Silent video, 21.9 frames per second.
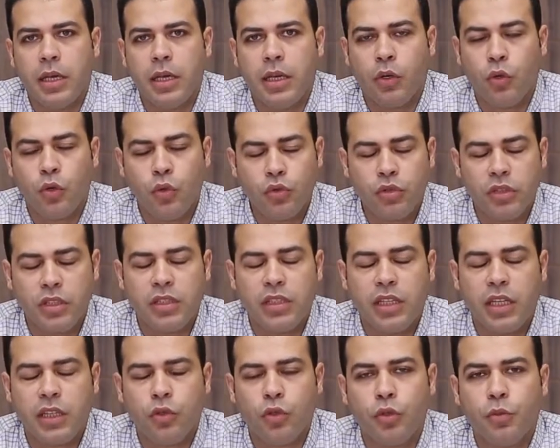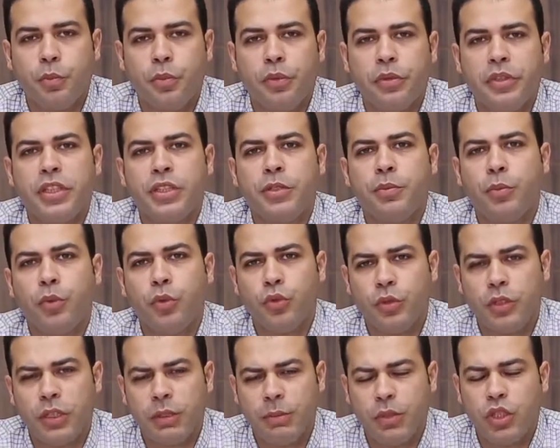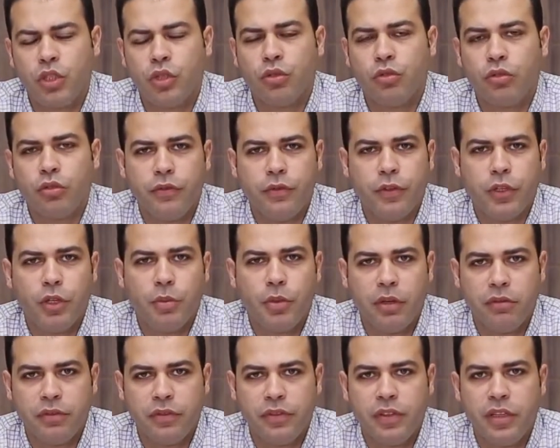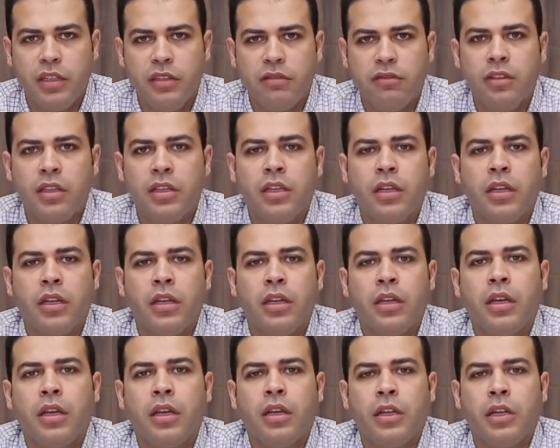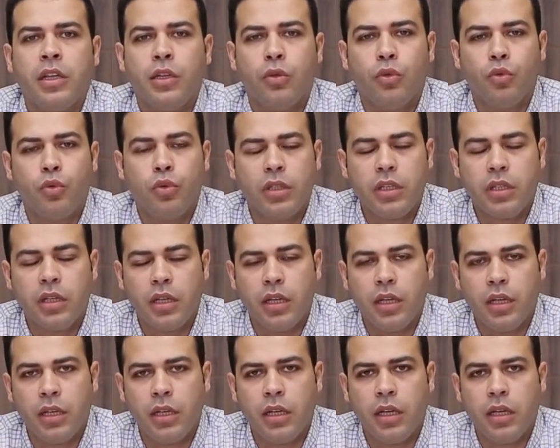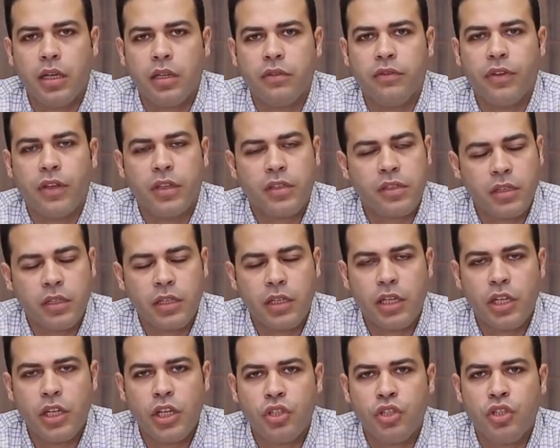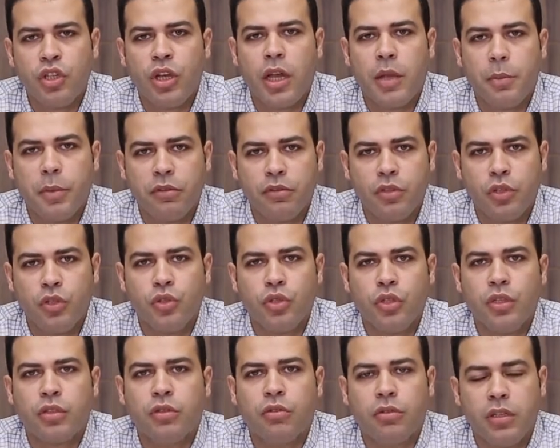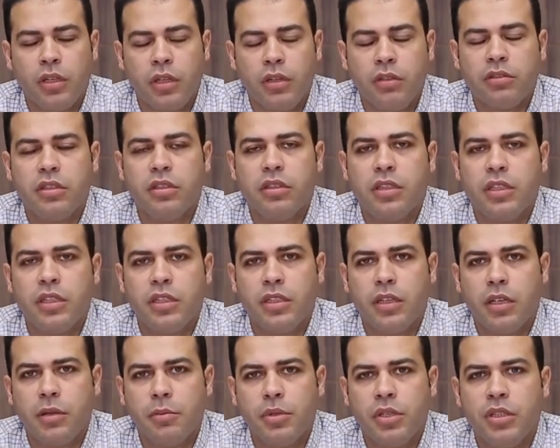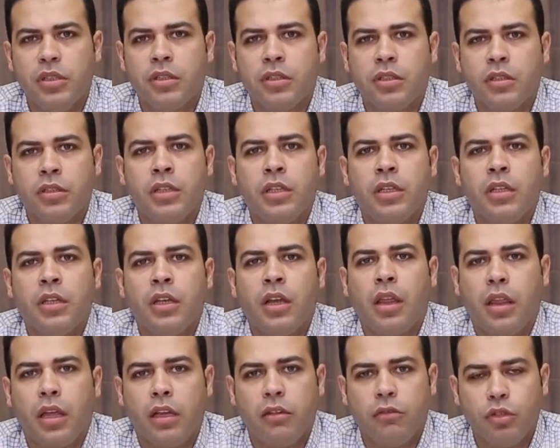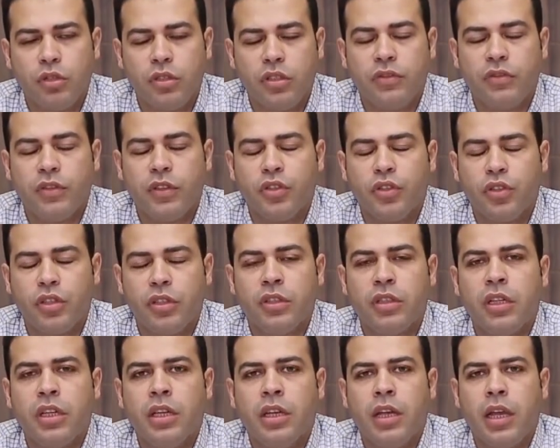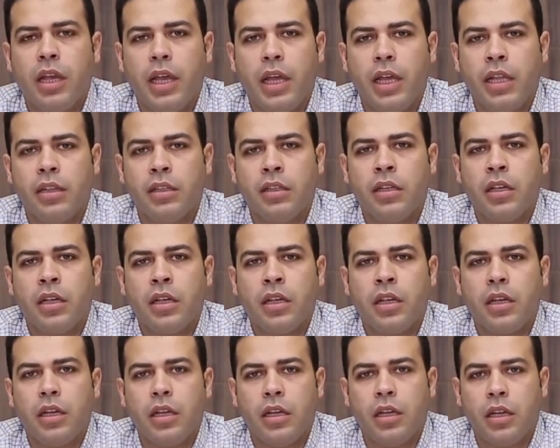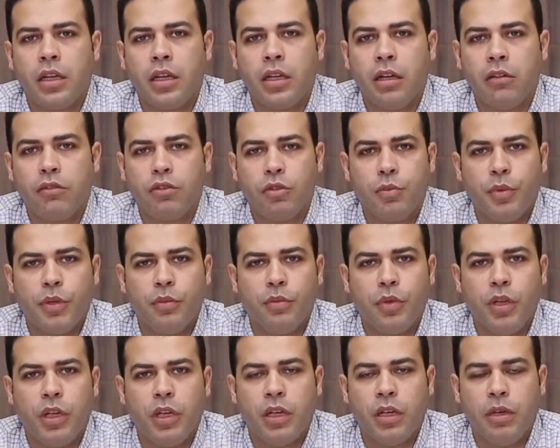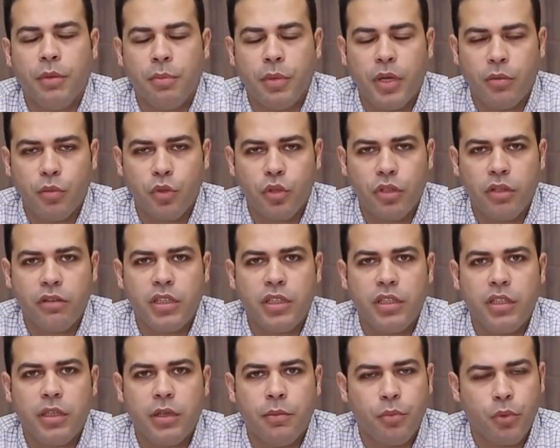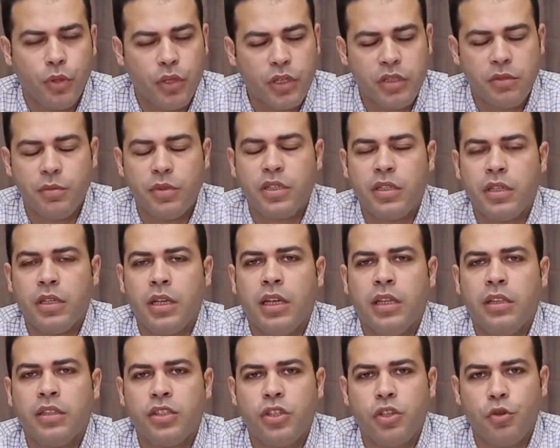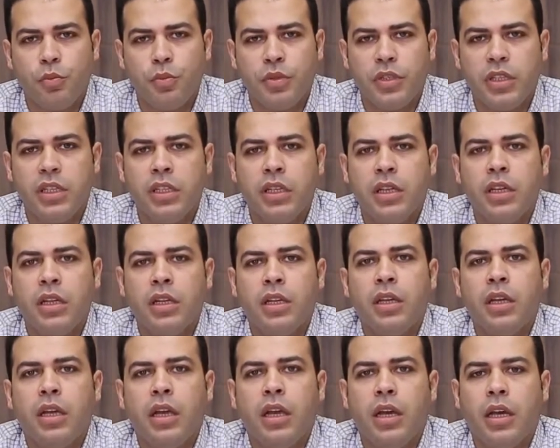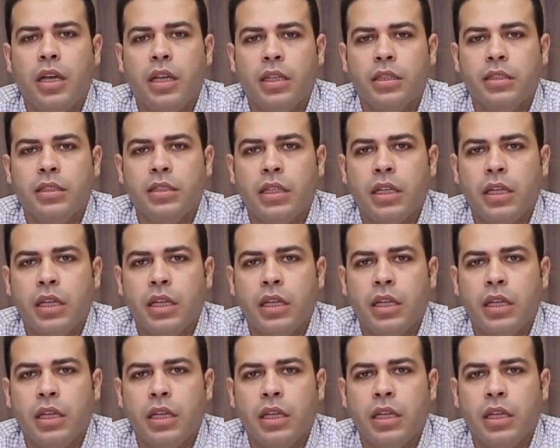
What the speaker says: causes that could predispose the patient to develop heart failure, including advancing age, hypertension, coronary artery disease, diabetes, thyroid dysfunction, and cardiopulmonary embolisms, and COPD, and